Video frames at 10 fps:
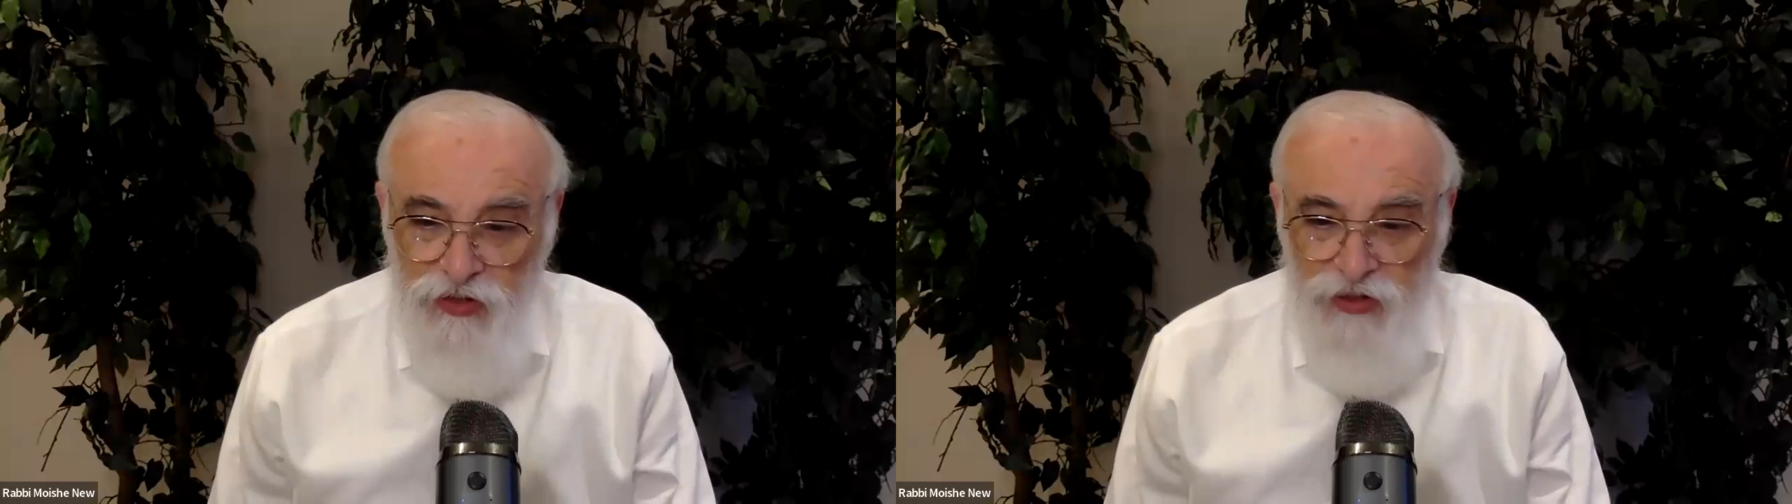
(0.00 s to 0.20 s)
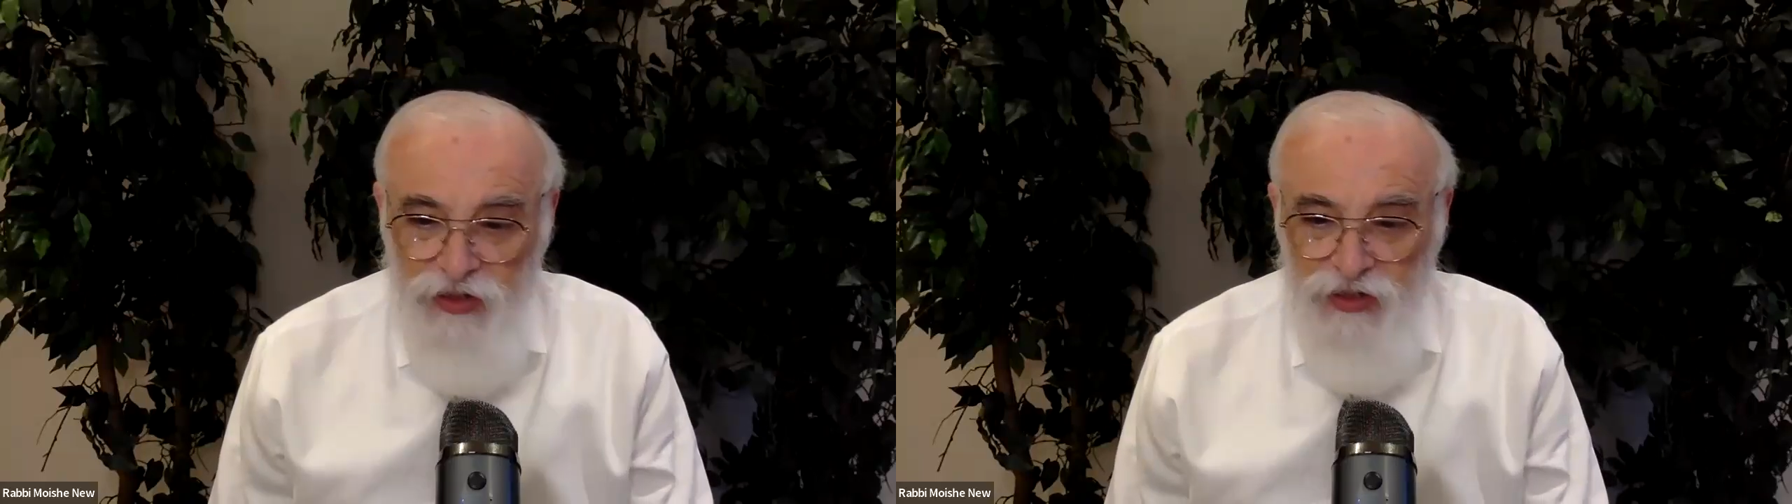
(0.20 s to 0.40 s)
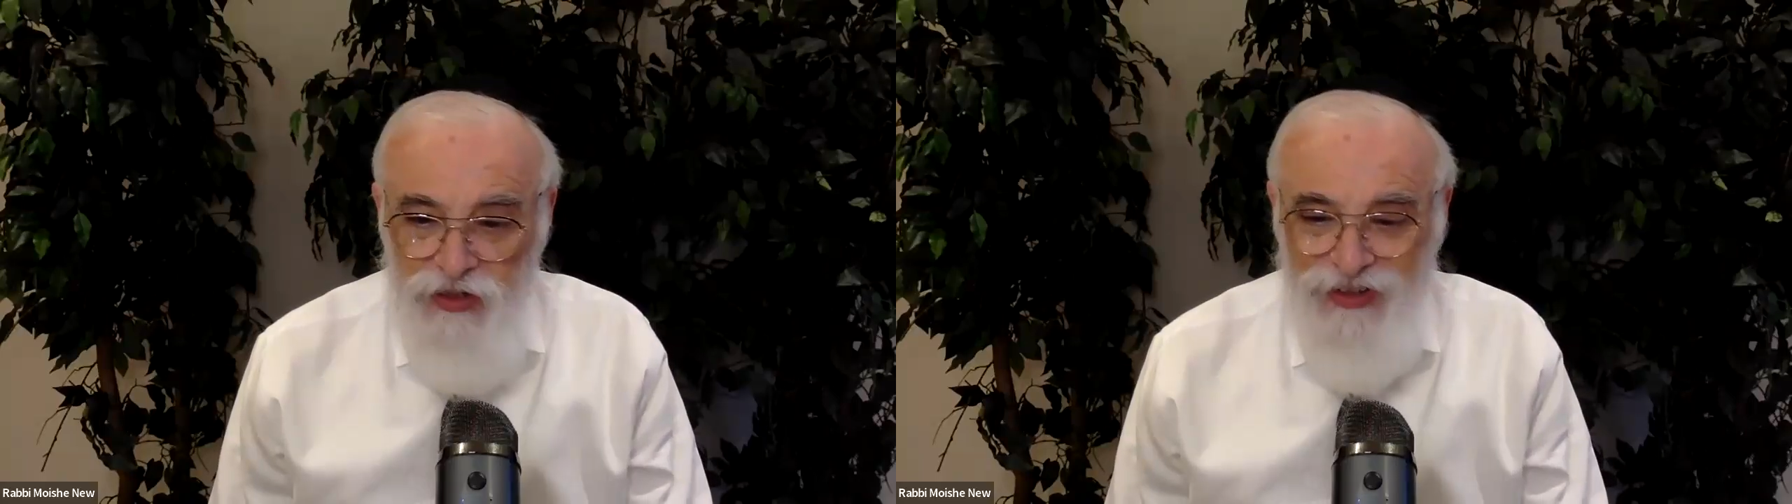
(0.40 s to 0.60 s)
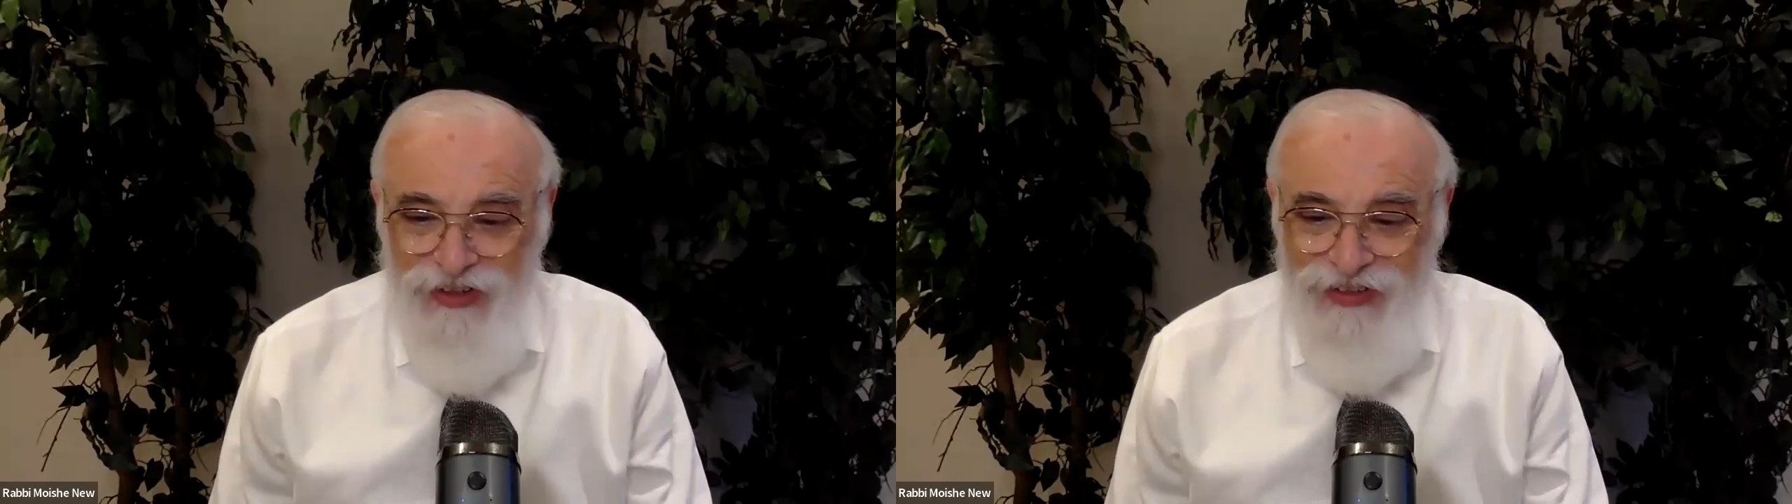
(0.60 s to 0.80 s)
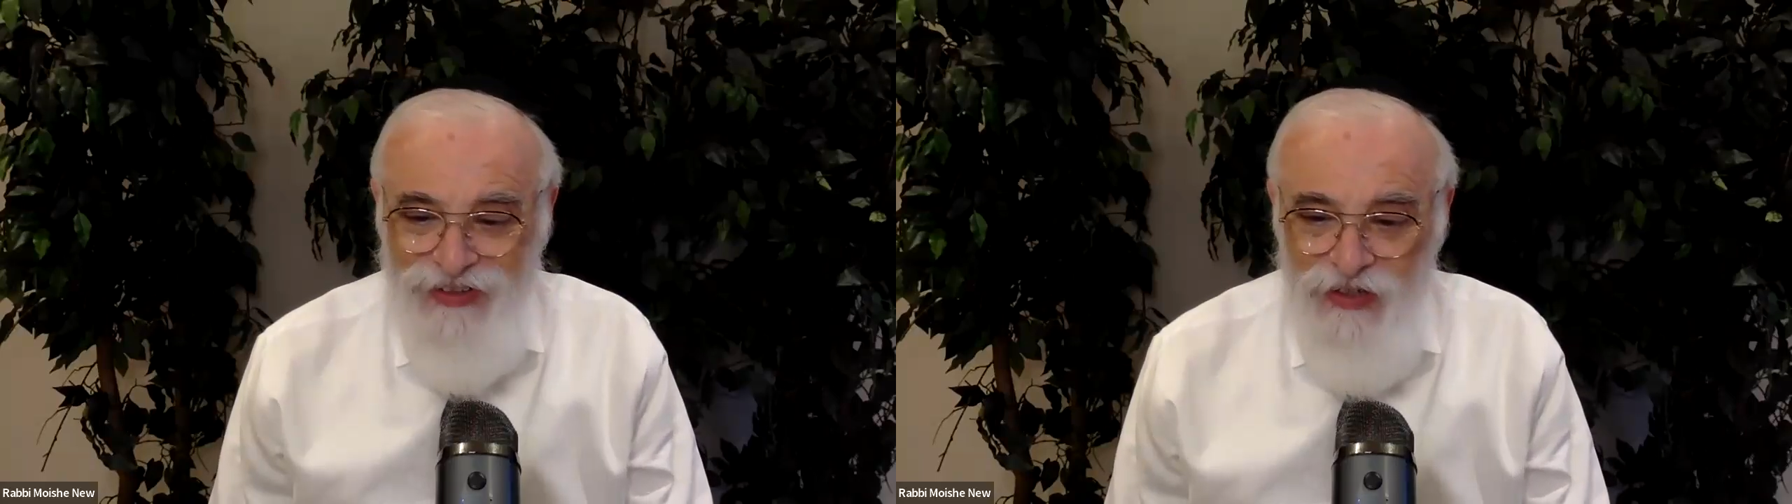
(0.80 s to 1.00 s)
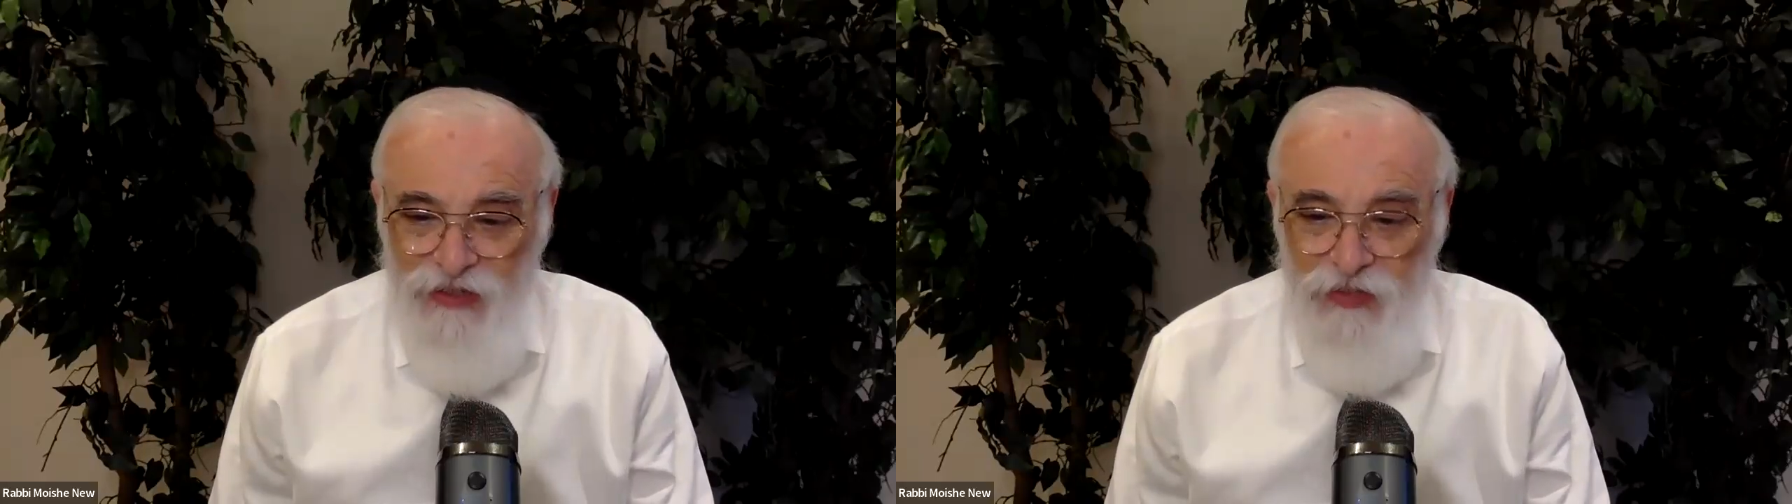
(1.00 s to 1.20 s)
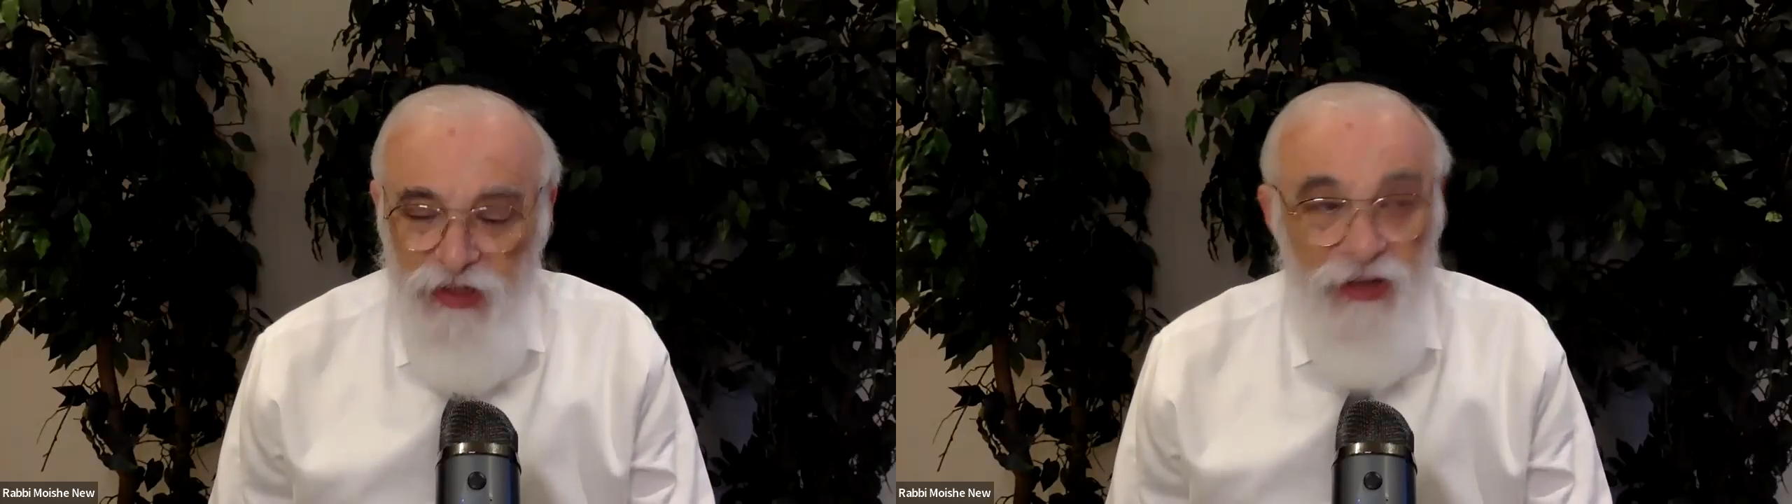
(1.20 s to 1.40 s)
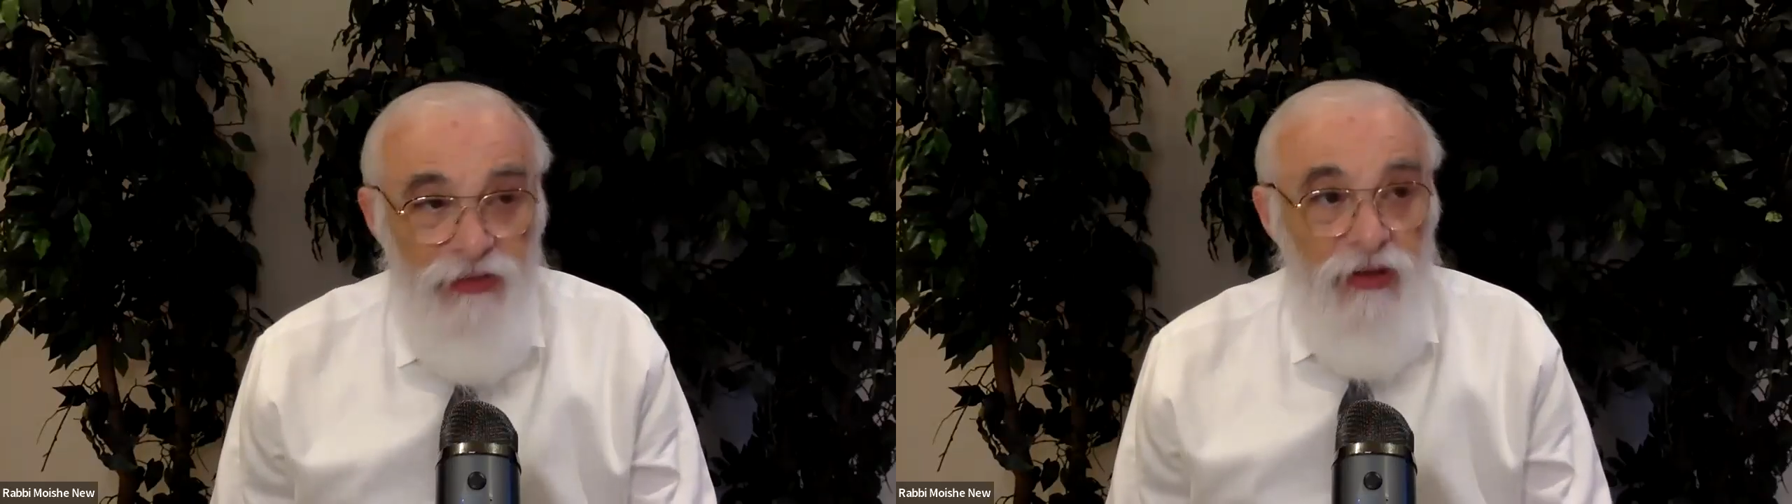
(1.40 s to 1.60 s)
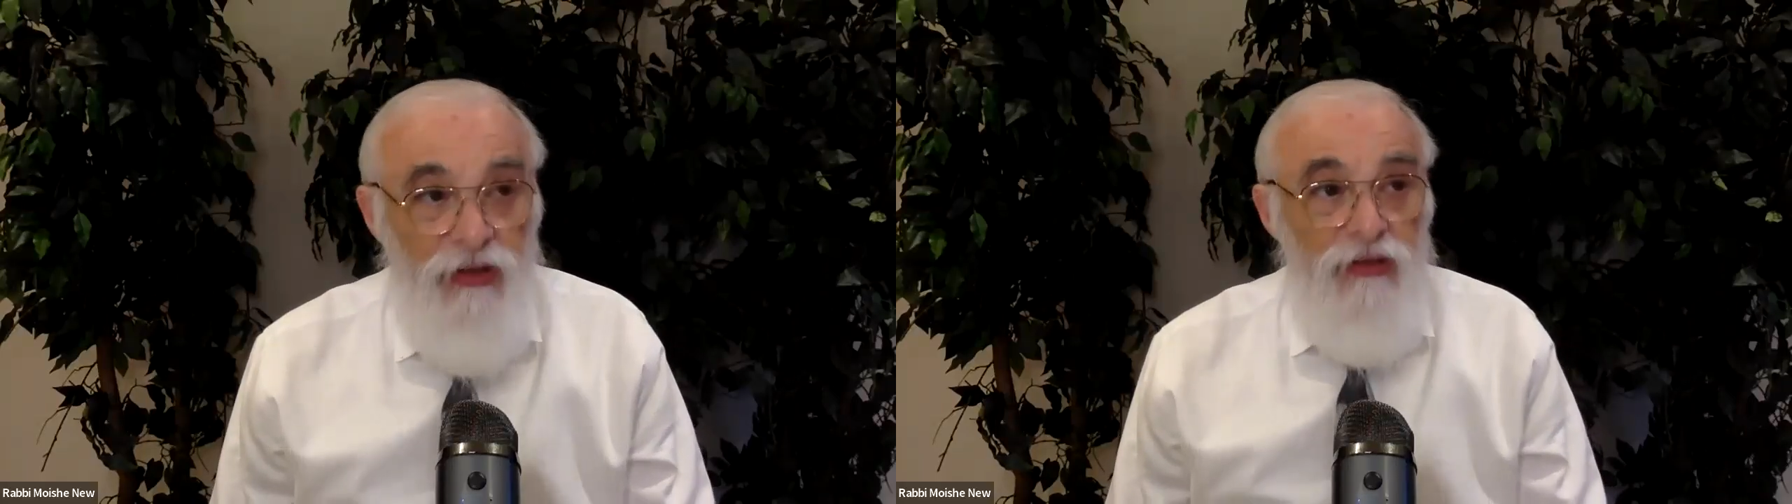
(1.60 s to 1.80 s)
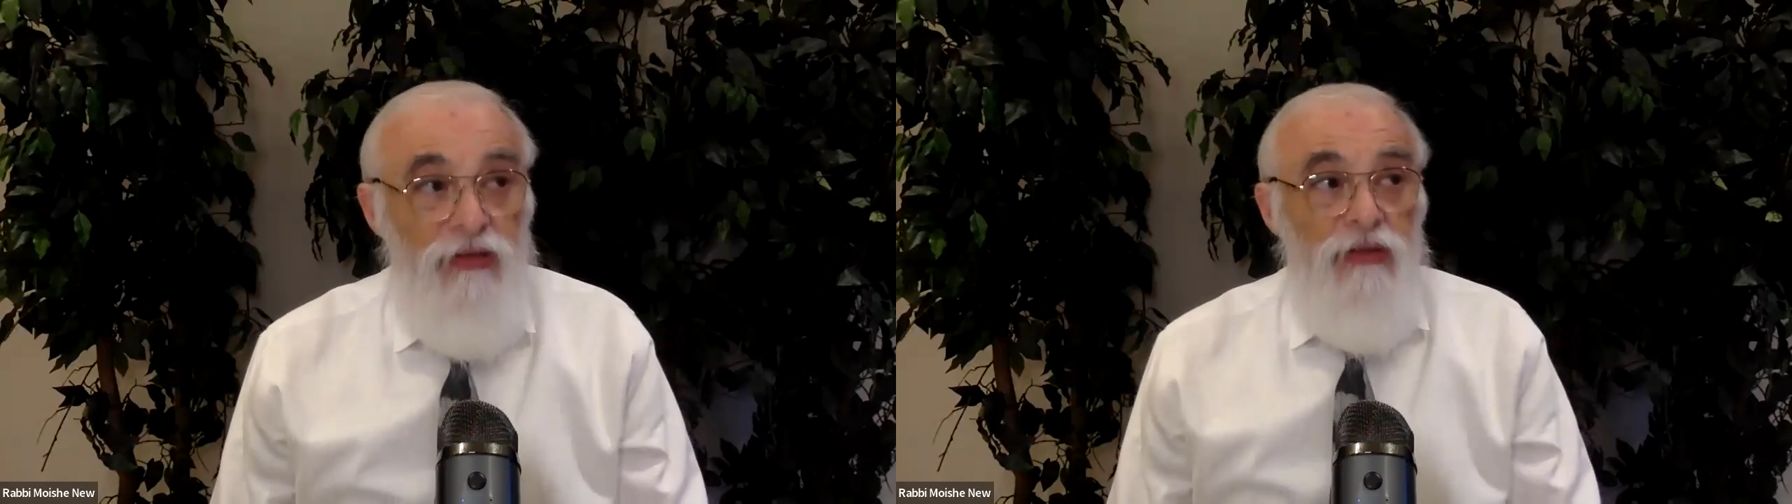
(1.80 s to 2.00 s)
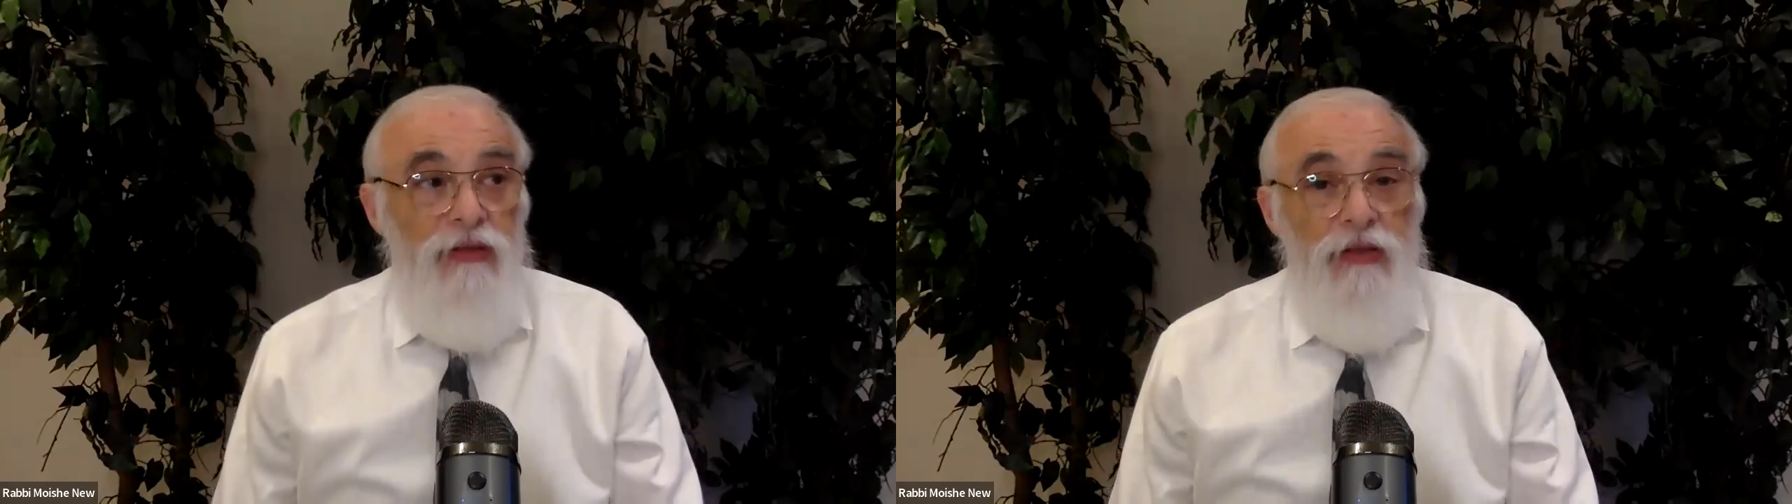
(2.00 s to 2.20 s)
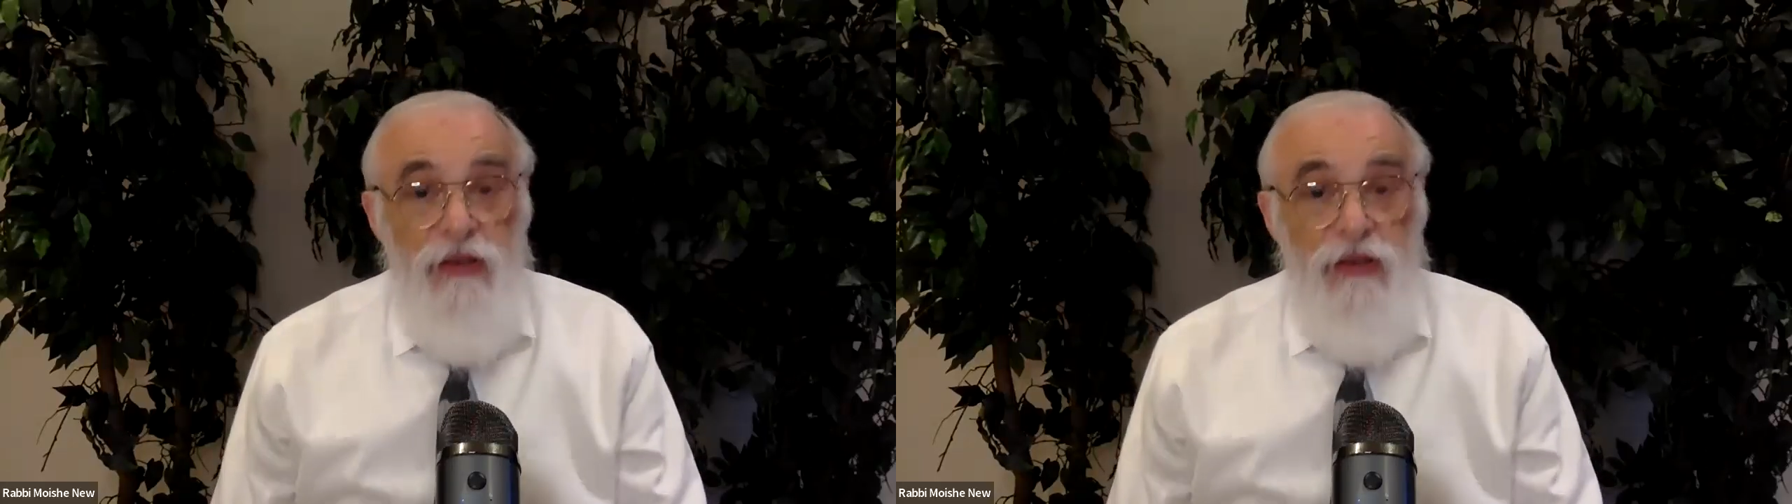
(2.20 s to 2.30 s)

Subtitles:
not just that it exists, but it evokes.